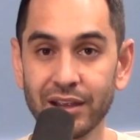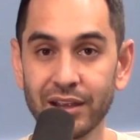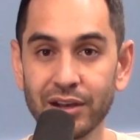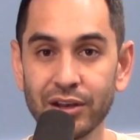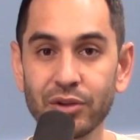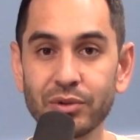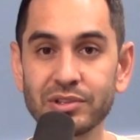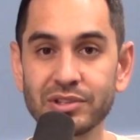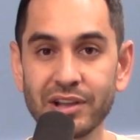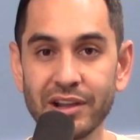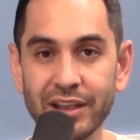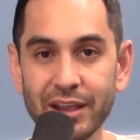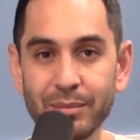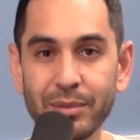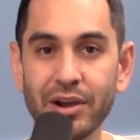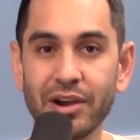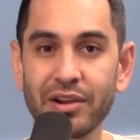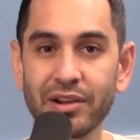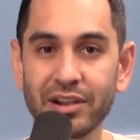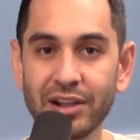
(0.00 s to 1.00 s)
No, it's talking
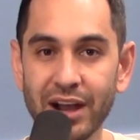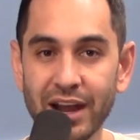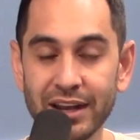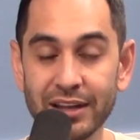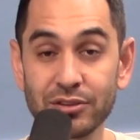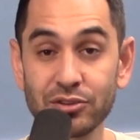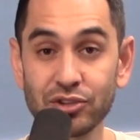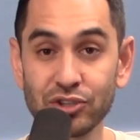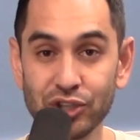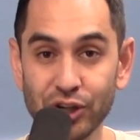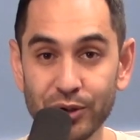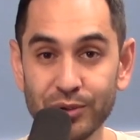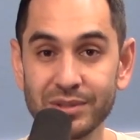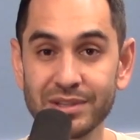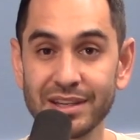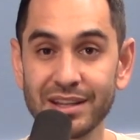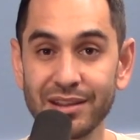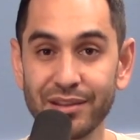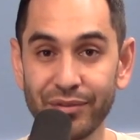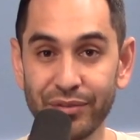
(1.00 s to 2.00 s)
about how God has
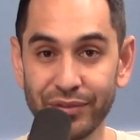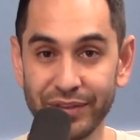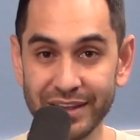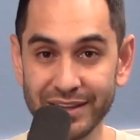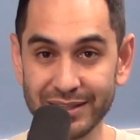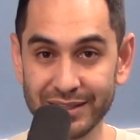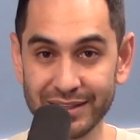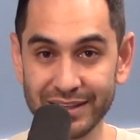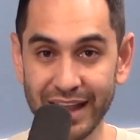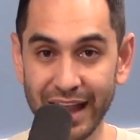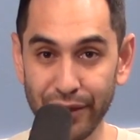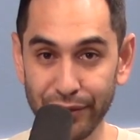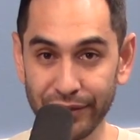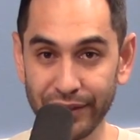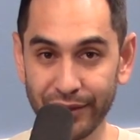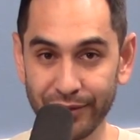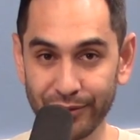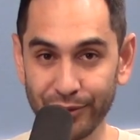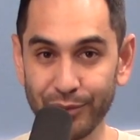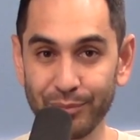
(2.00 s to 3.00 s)
chosen this
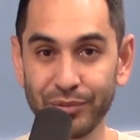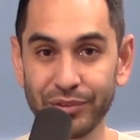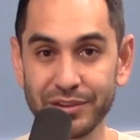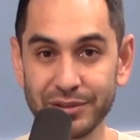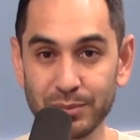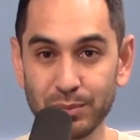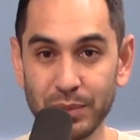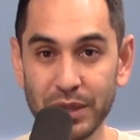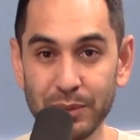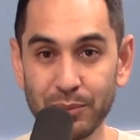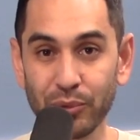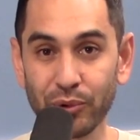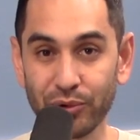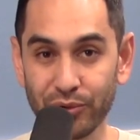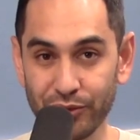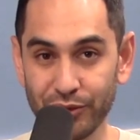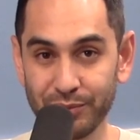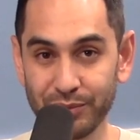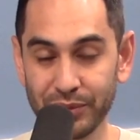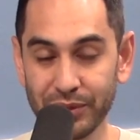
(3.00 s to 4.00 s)
ethnic group, this people
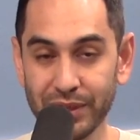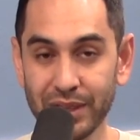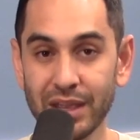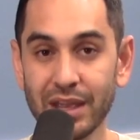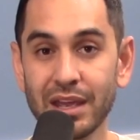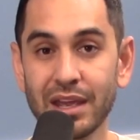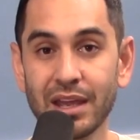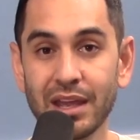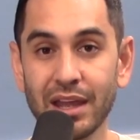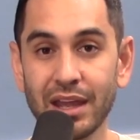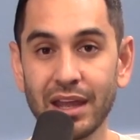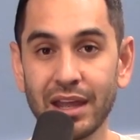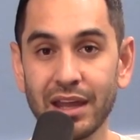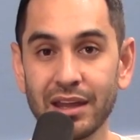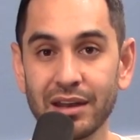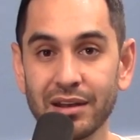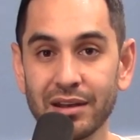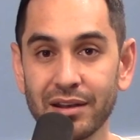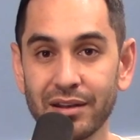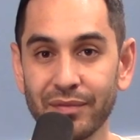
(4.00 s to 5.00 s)
group.
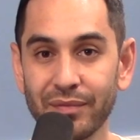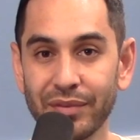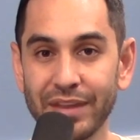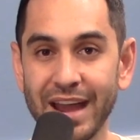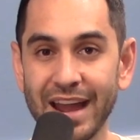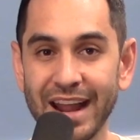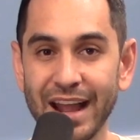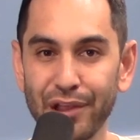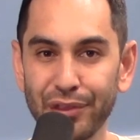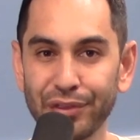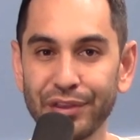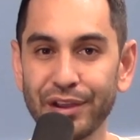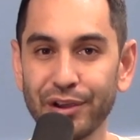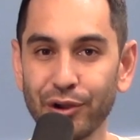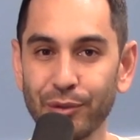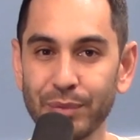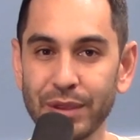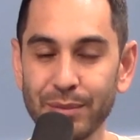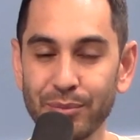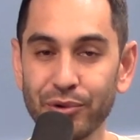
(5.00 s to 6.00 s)
And that ethnic
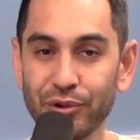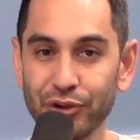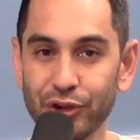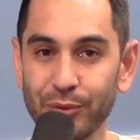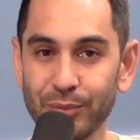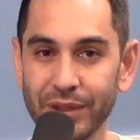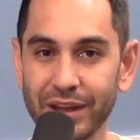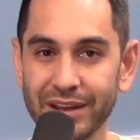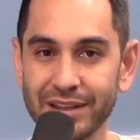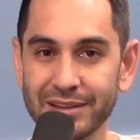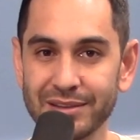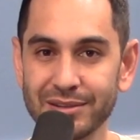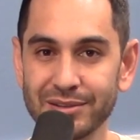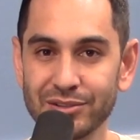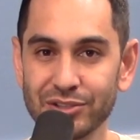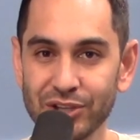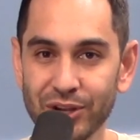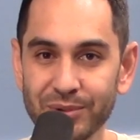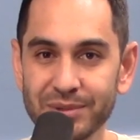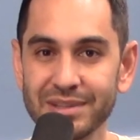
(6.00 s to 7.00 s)
or people group that he's
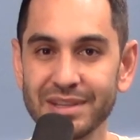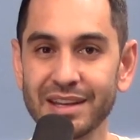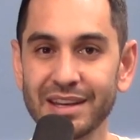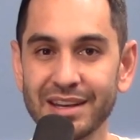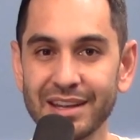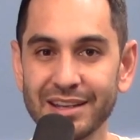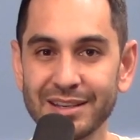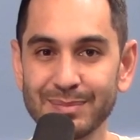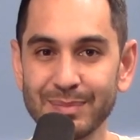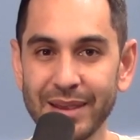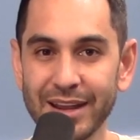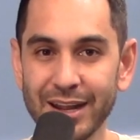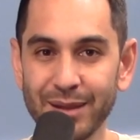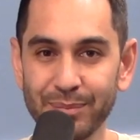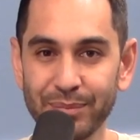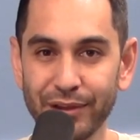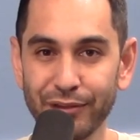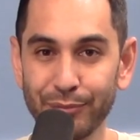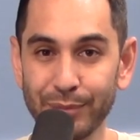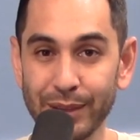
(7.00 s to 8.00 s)
chosen is made
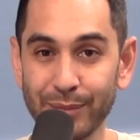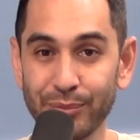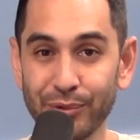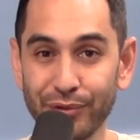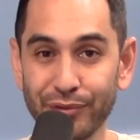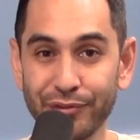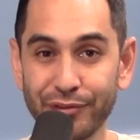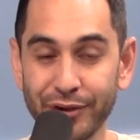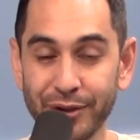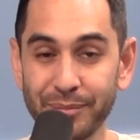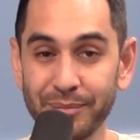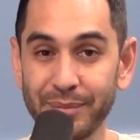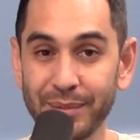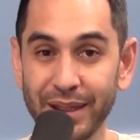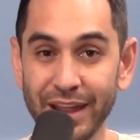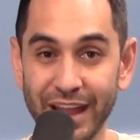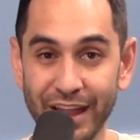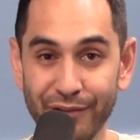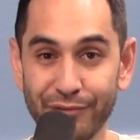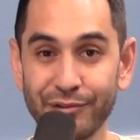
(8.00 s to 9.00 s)
up of people from
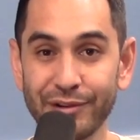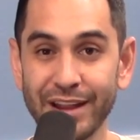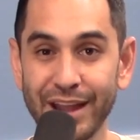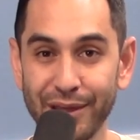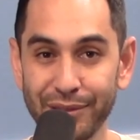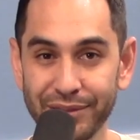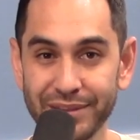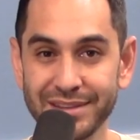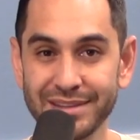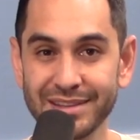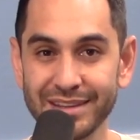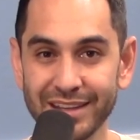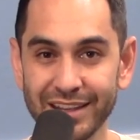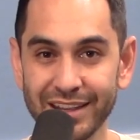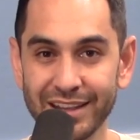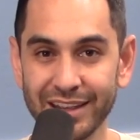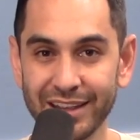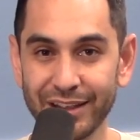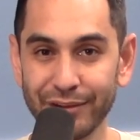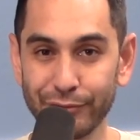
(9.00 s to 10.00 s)
every
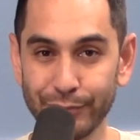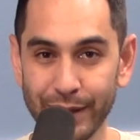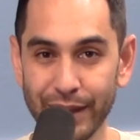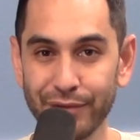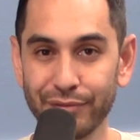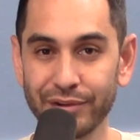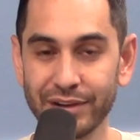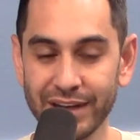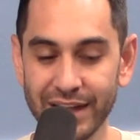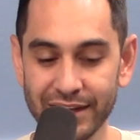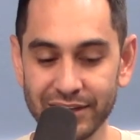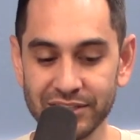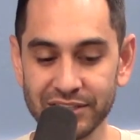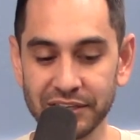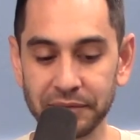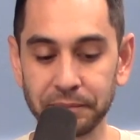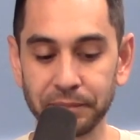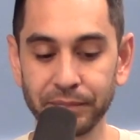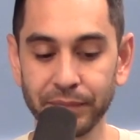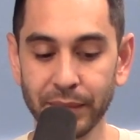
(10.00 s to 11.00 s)
ethnicity, from every
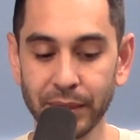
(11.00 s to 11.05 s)
nation.